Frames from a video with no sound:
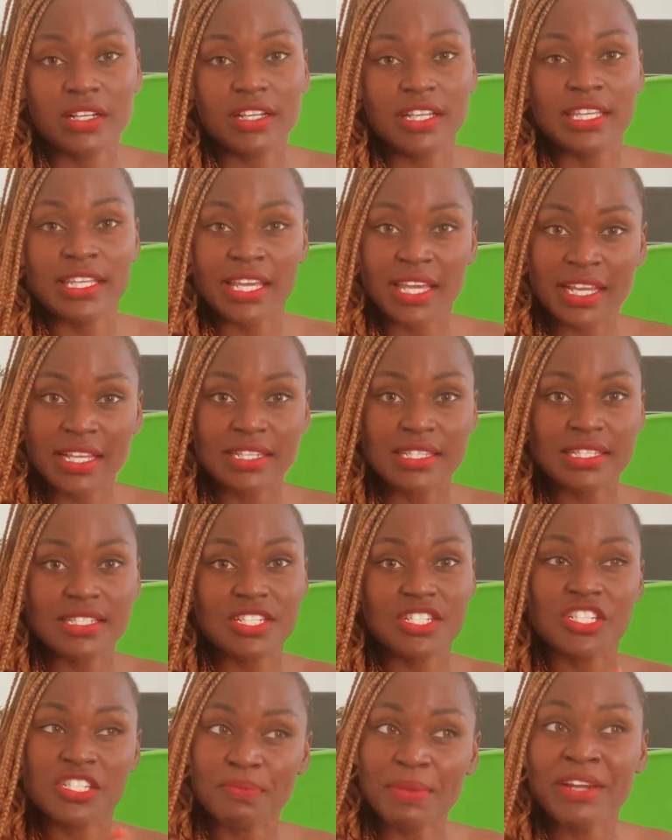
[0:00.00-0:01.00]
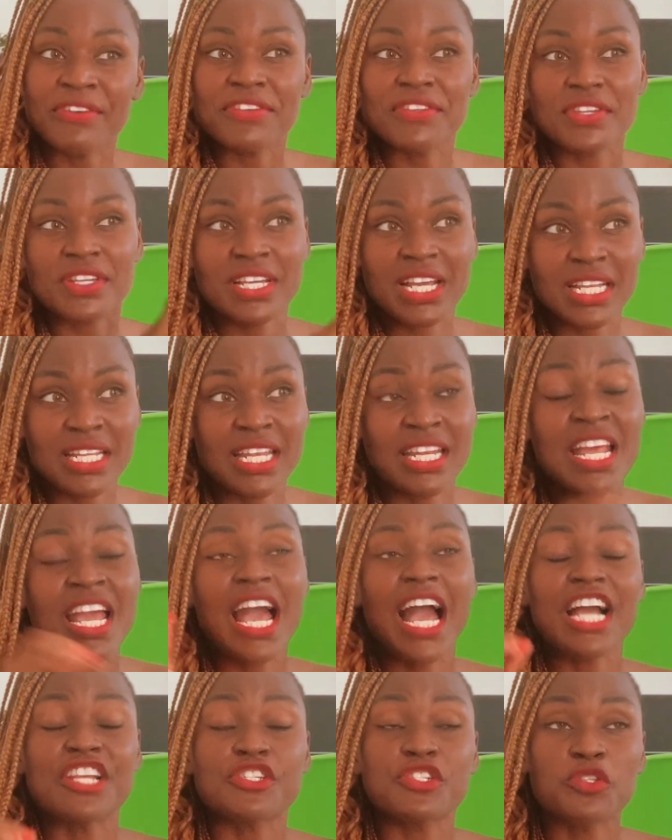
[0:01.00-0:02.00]
Yes, she's married to a Ghanaian,
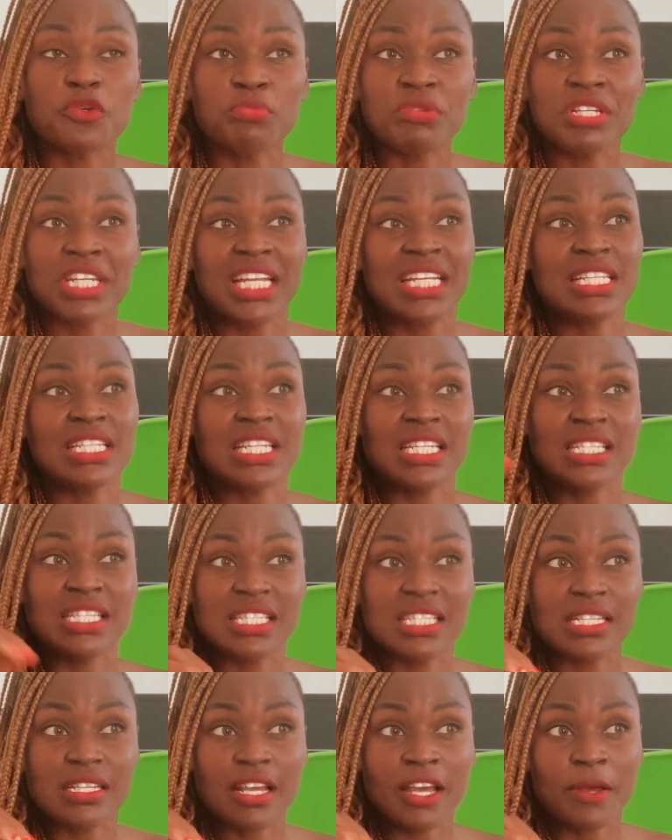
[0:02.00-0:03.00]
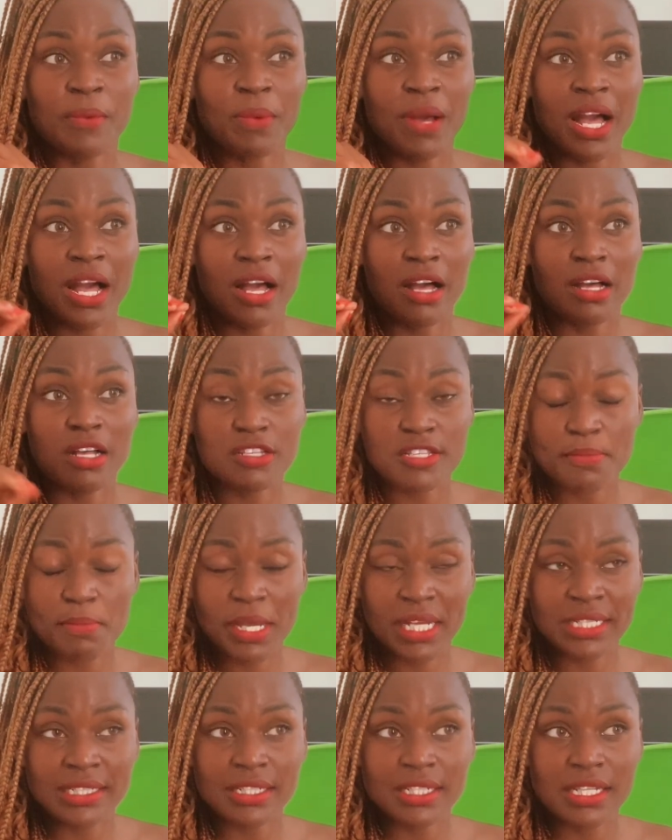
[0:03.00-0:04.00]
and she told me that this her
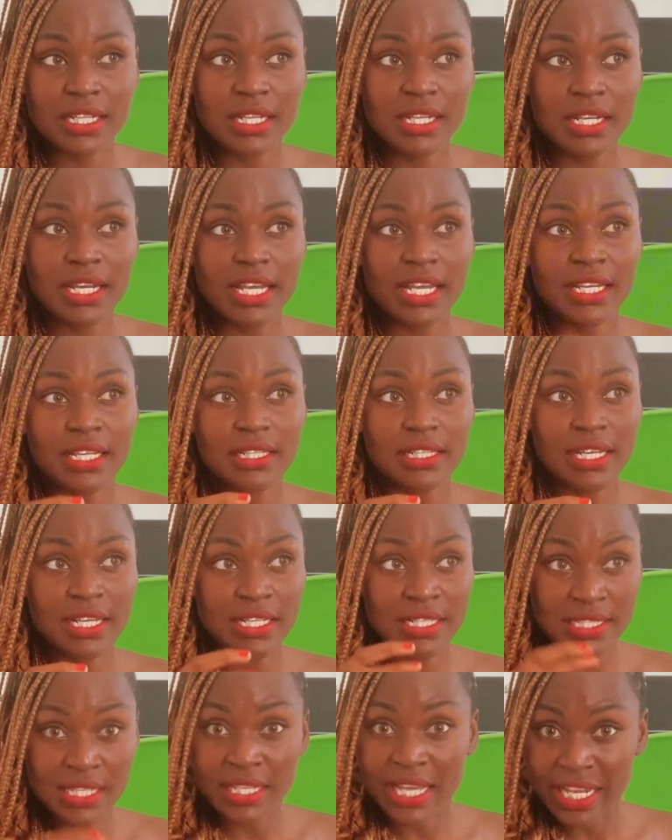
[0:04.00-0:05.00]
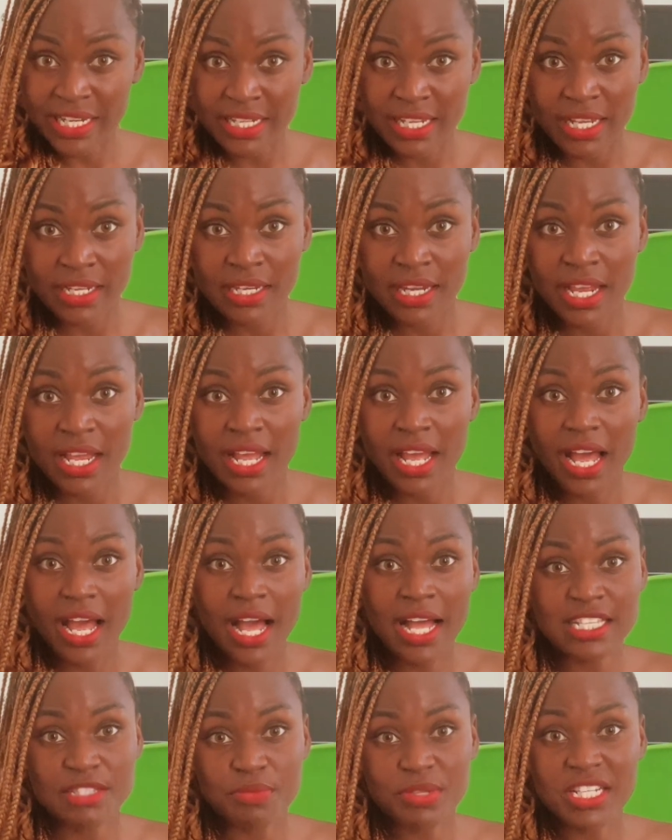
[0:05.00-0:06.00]
husband is a Ghanaian,
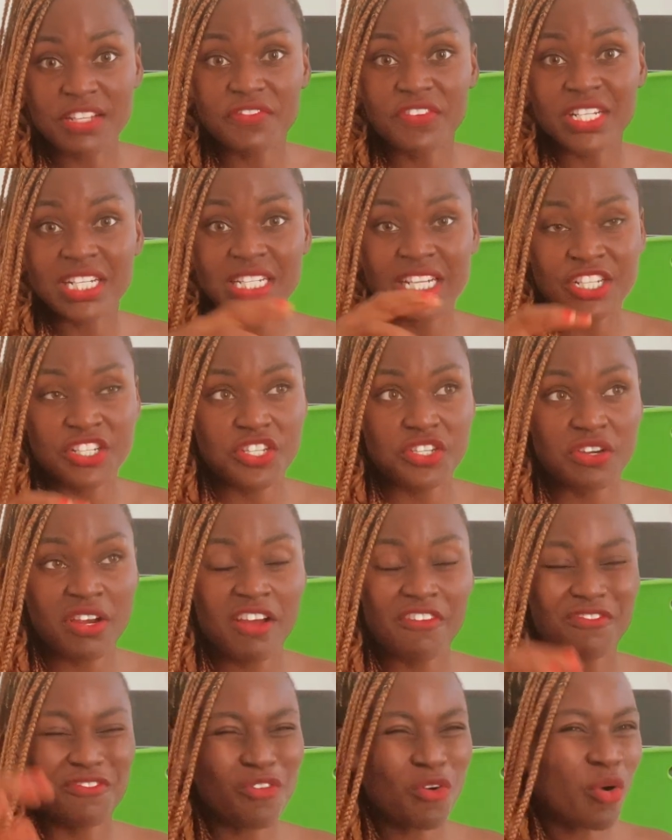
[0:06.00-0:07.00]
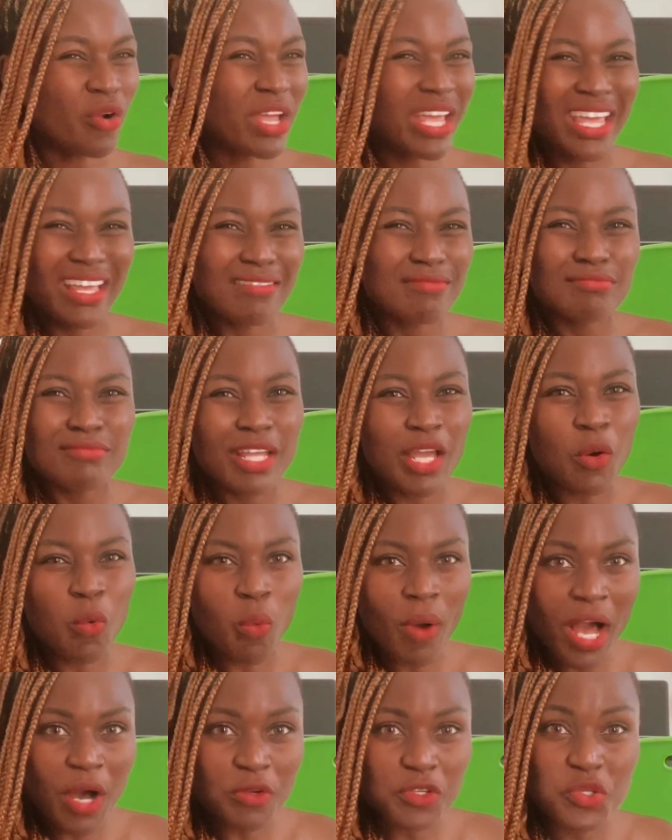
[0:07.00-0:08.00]
has been living in Nigeria for a
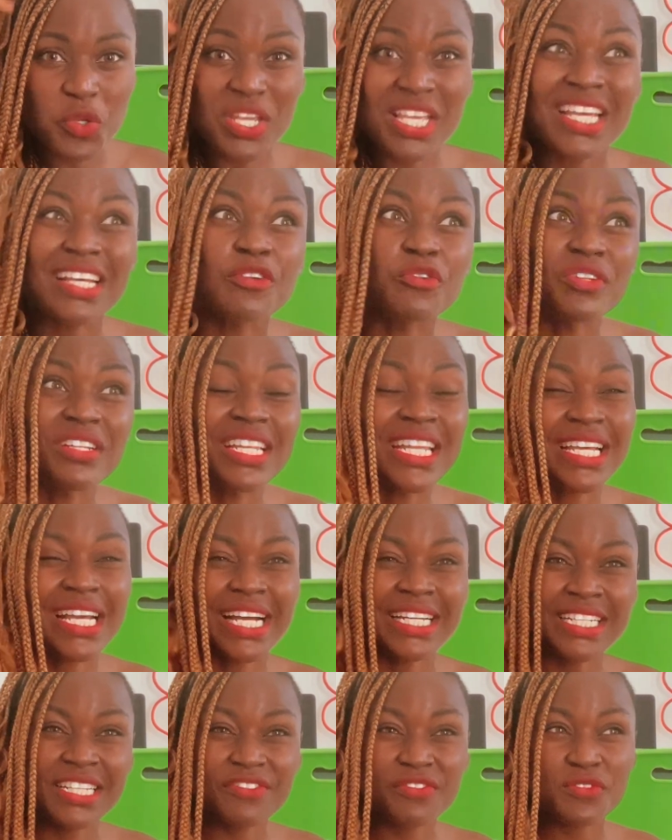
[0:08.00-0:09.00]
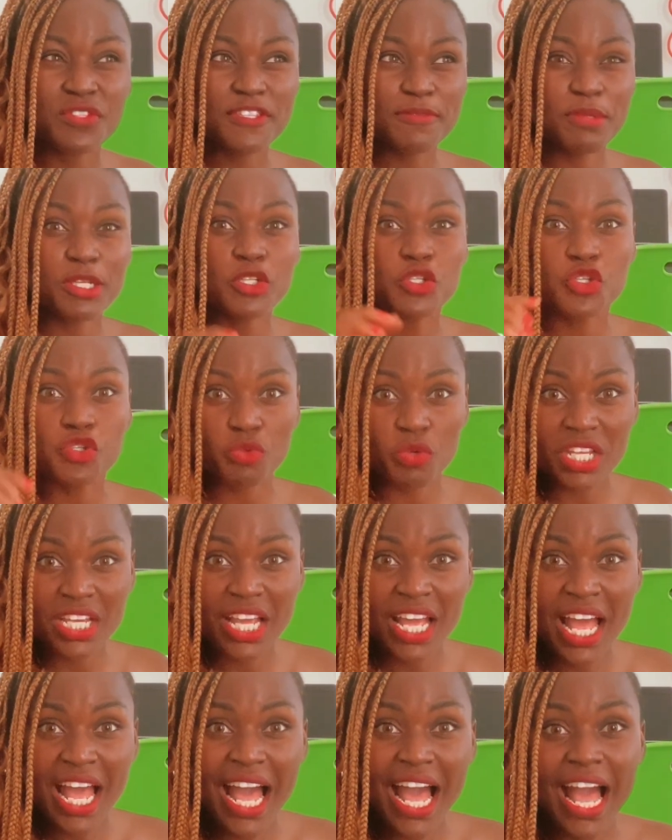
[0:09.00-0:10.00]
while, so he can even speak Twi
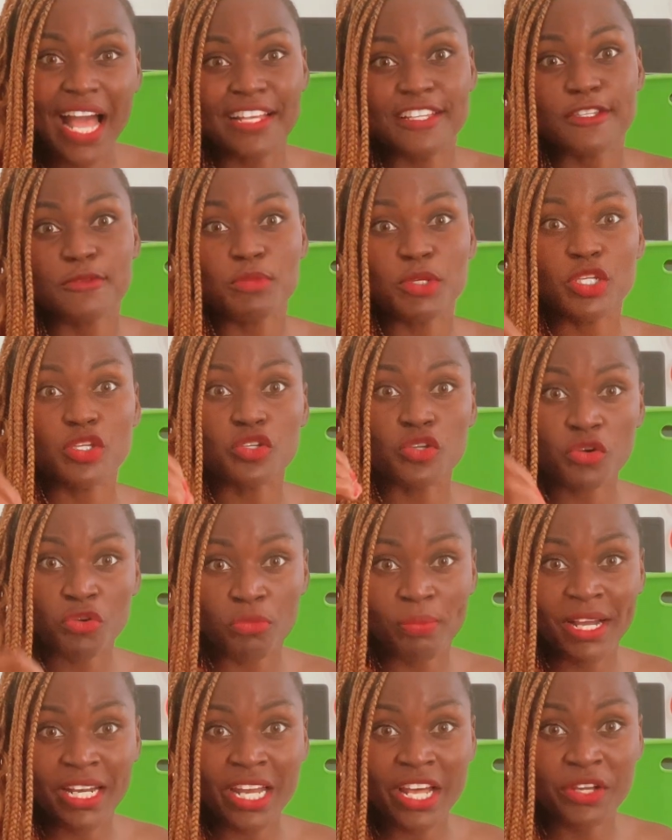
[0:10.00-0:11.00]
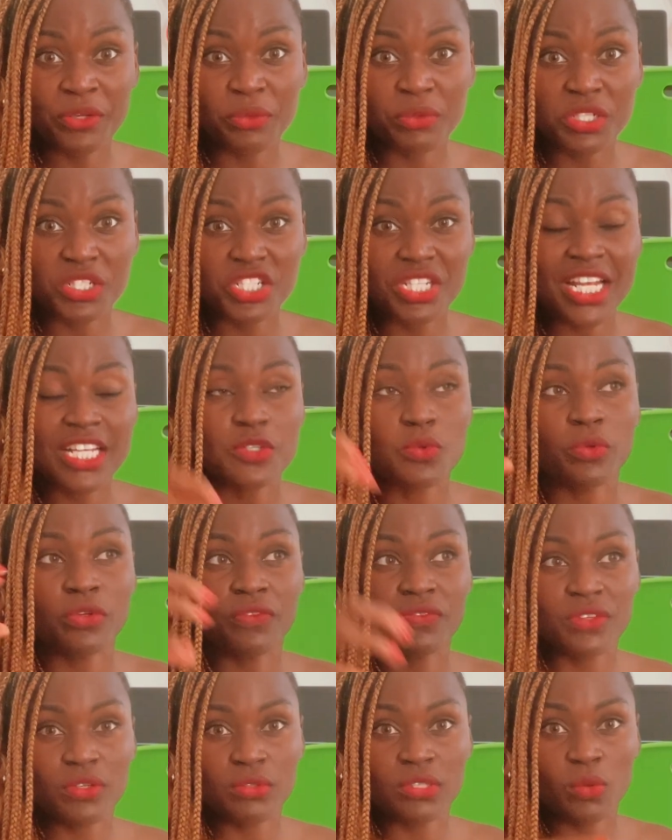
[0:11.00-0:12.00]
and speak Yoruba language. That's one
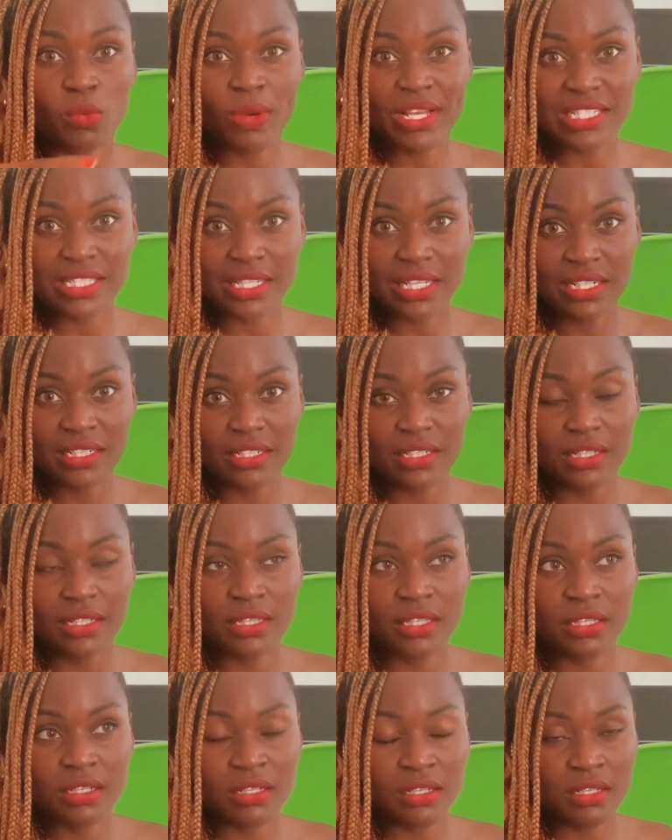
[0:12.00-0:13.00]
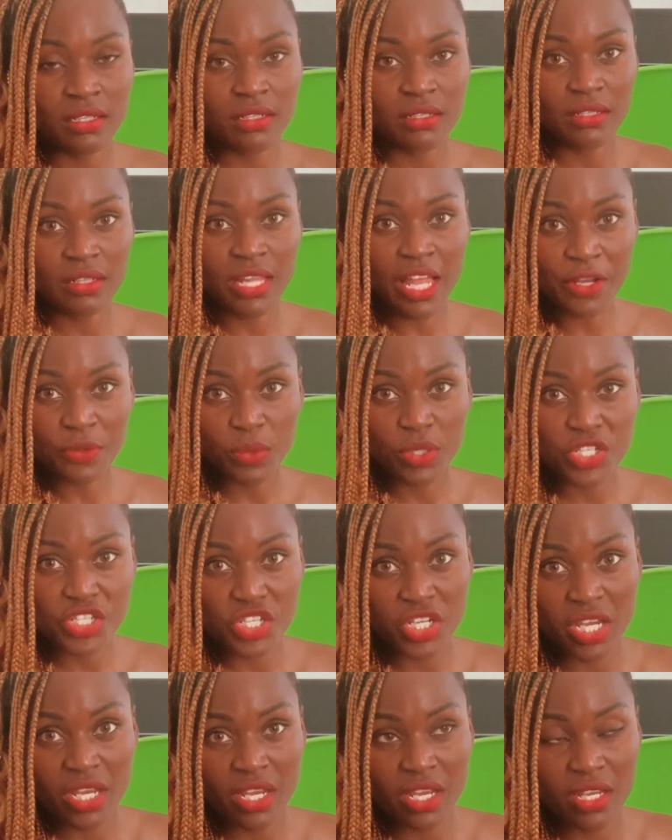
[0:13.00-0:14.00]
of the language
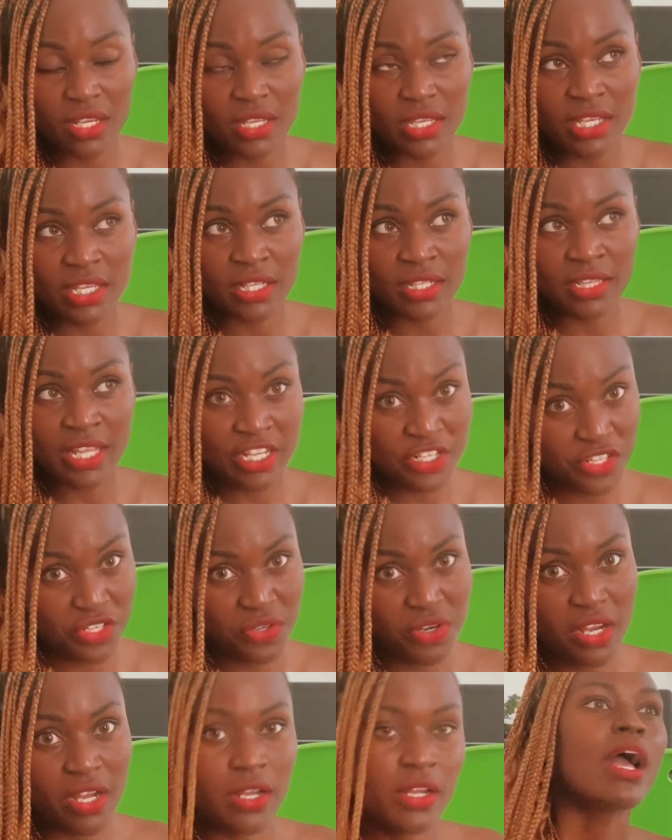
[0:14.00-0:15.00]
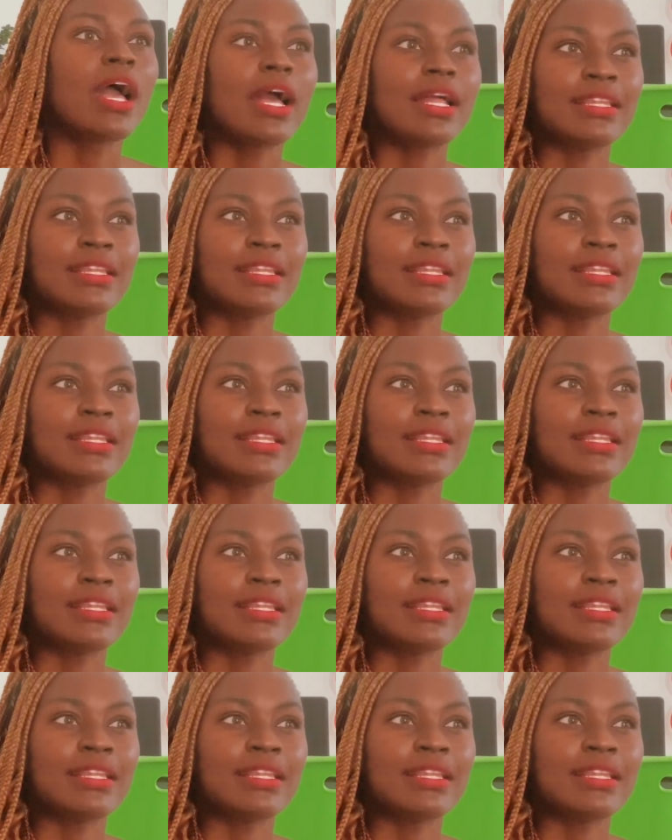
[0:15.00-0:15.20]
here in Nigeria.